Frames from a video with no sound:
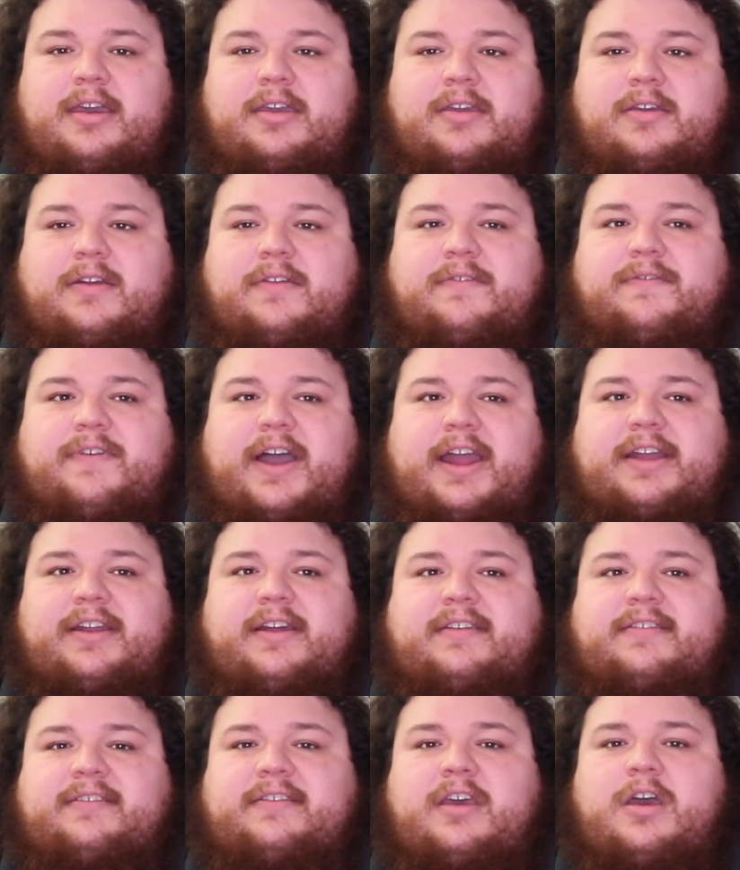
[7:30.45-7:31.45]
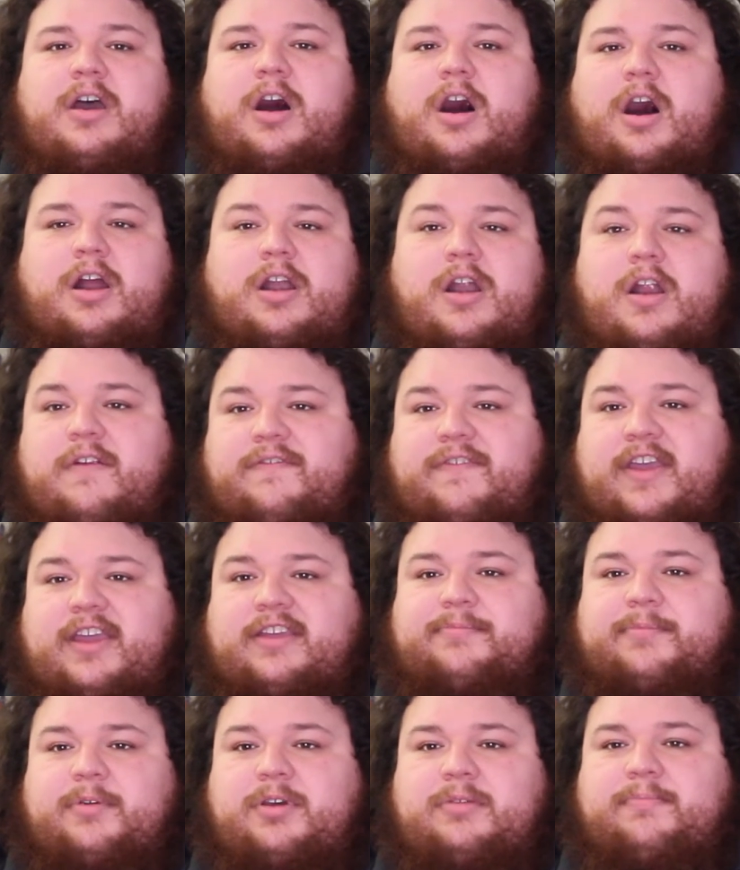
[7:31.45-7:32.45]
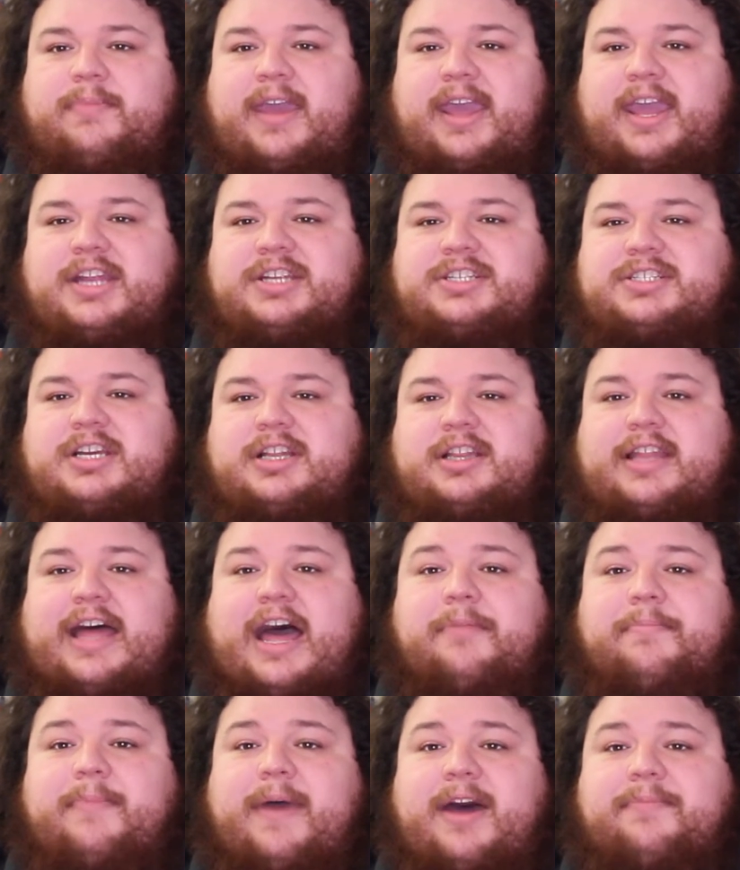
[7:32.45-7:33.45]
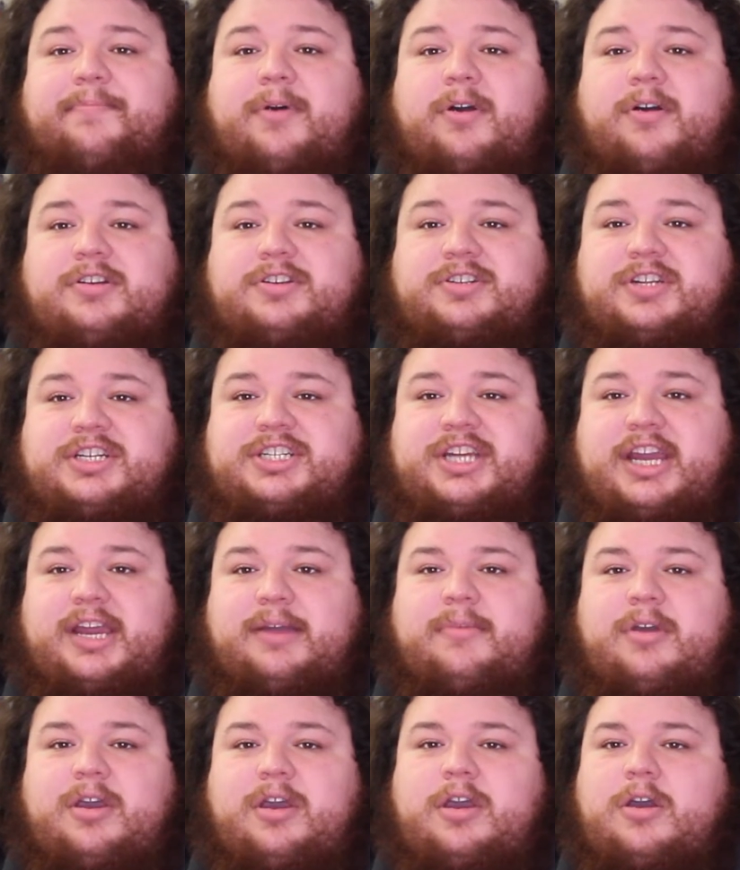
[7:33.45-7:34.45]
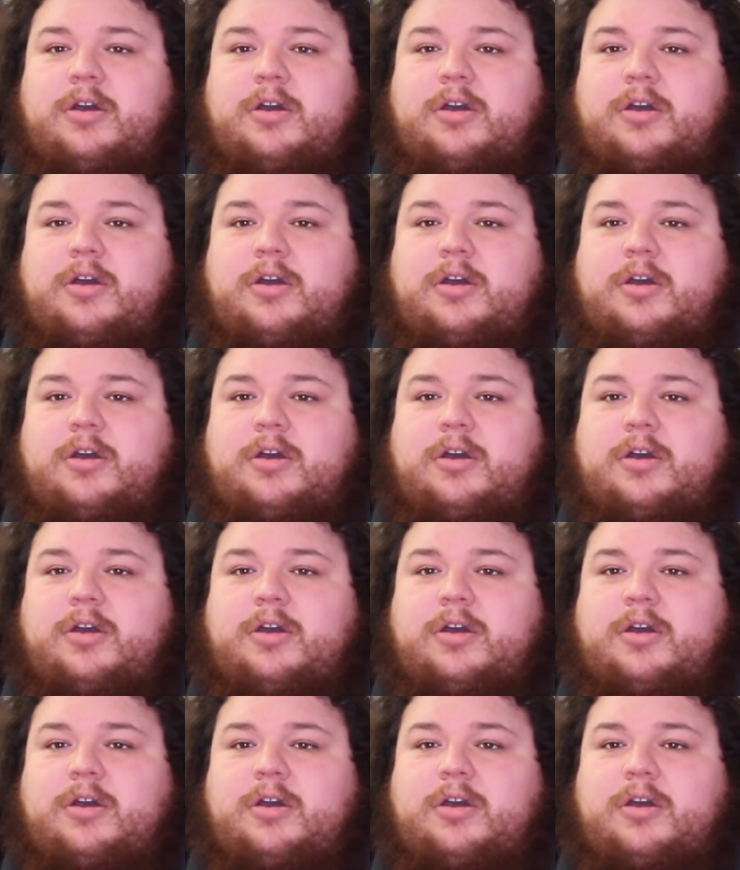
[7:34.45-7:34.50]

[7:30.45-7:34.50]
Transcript: you can find us on our Facebook page, Loudmouth Poetry Jam,